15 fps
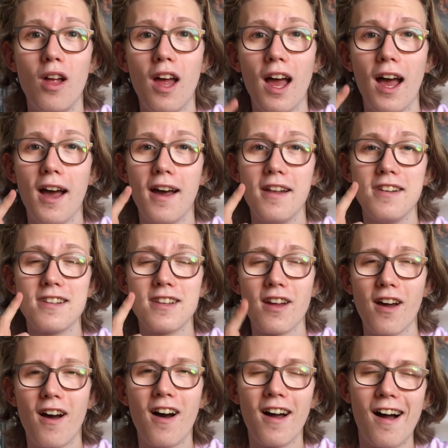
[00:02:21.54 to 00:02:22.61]
And
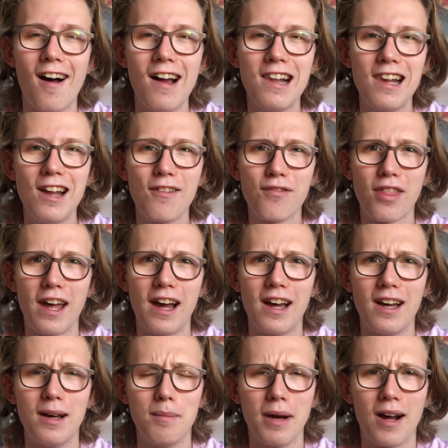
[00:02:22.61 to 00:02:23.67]
I love that
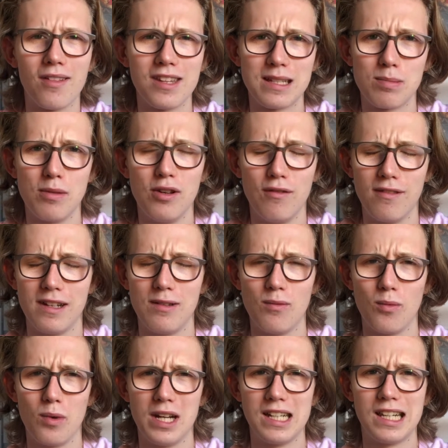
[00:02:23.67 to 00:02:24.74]
about this movie,
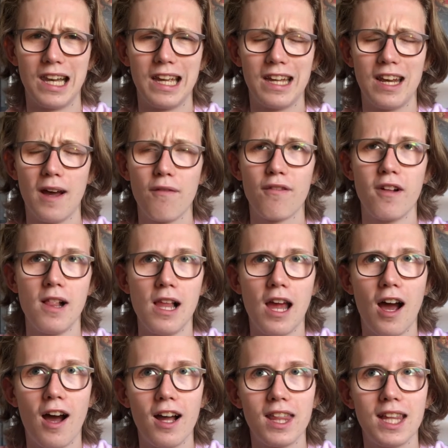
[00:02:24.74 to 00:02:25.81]
weirdly enough.
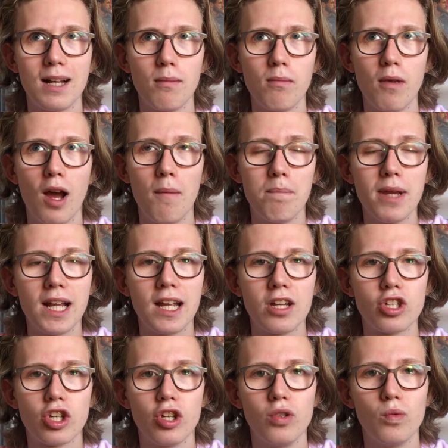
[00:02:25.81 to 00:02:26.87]
I think a big
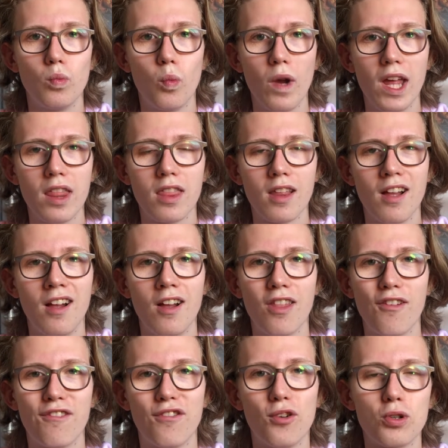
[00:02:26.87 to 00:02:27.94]
issue with The
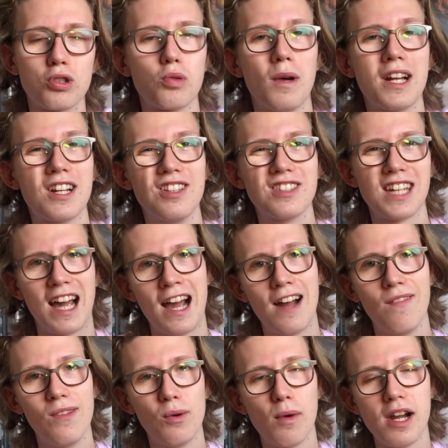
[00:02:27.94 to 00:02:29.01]
Force Awakens
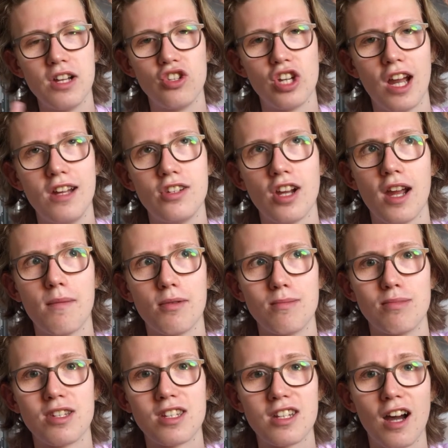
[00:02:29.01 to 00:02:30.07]
and the way J.J. Abrams
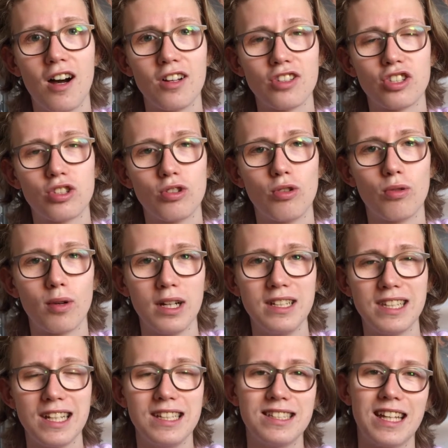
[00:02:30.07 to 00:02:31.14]
starts stories
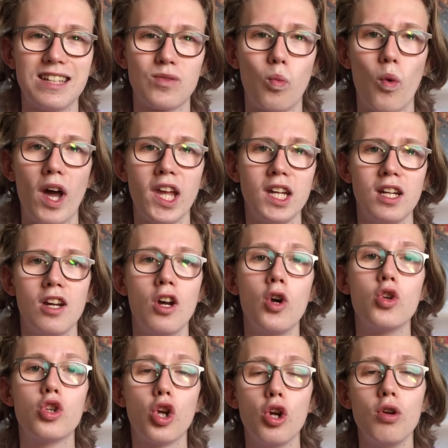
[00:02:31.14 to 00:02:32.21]
is there's way
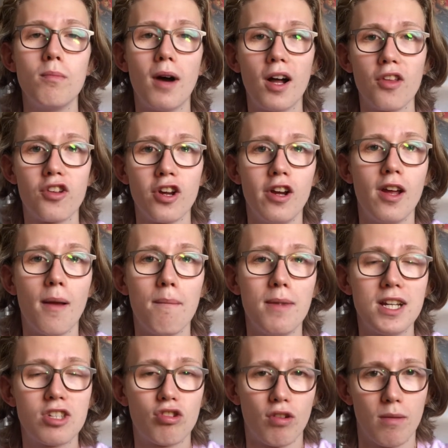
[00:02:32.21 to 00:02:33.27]
too much
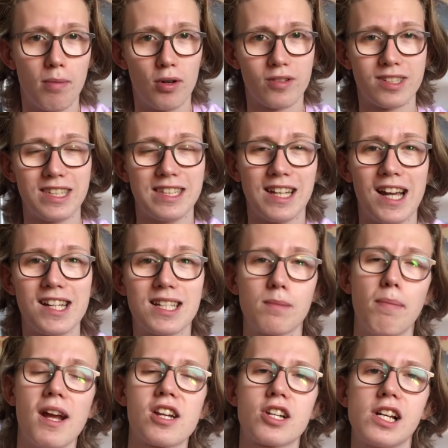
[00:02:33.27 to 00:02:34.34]
mystery boxes,
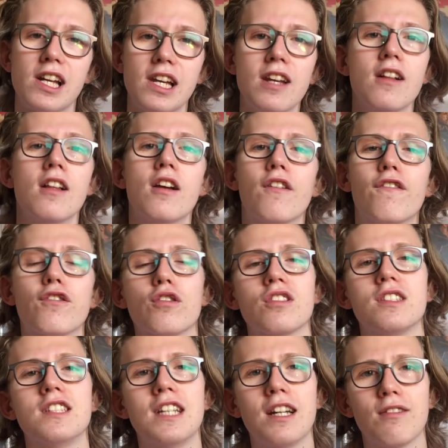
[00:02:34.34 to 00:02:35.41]
especially for a
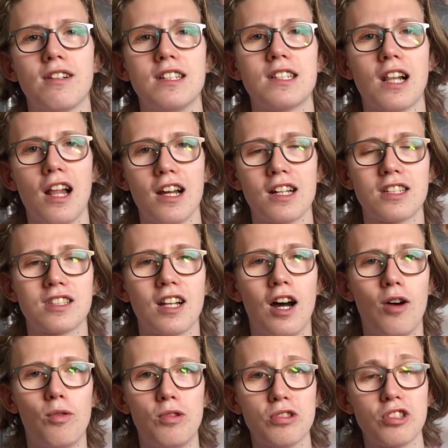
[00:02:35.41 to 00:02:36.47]
series like Star
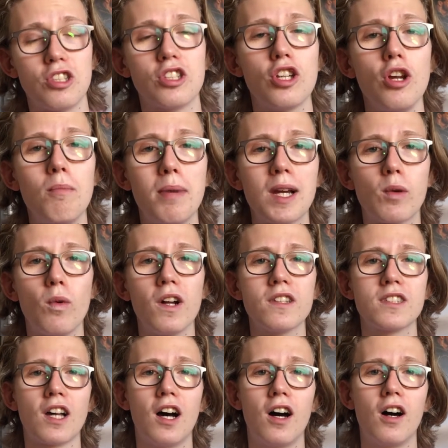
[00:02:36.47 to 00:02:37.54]
Wars. The two big ones
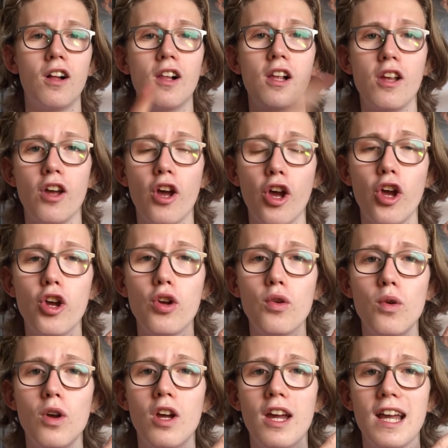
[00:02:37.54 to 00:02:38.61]
are who
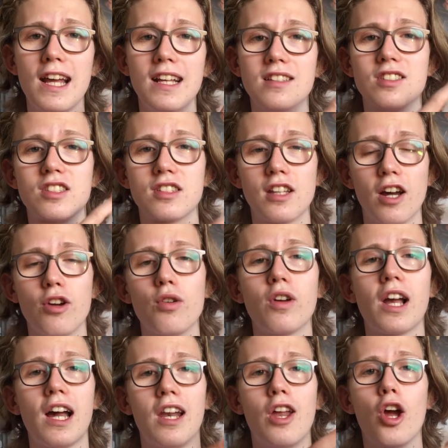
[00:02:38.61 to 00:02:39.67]
is Snoke
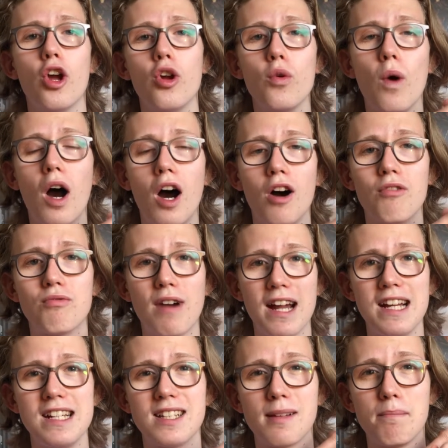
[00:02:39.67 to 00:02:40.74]
and who are
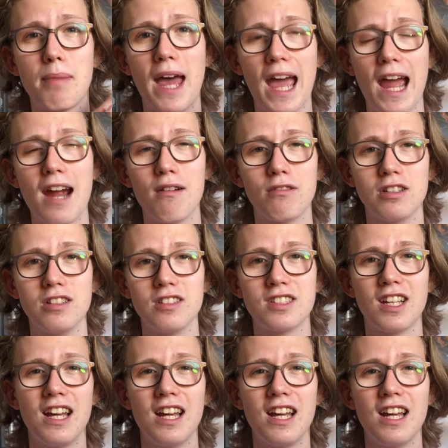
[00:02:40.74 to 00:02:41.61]
Rey's parents.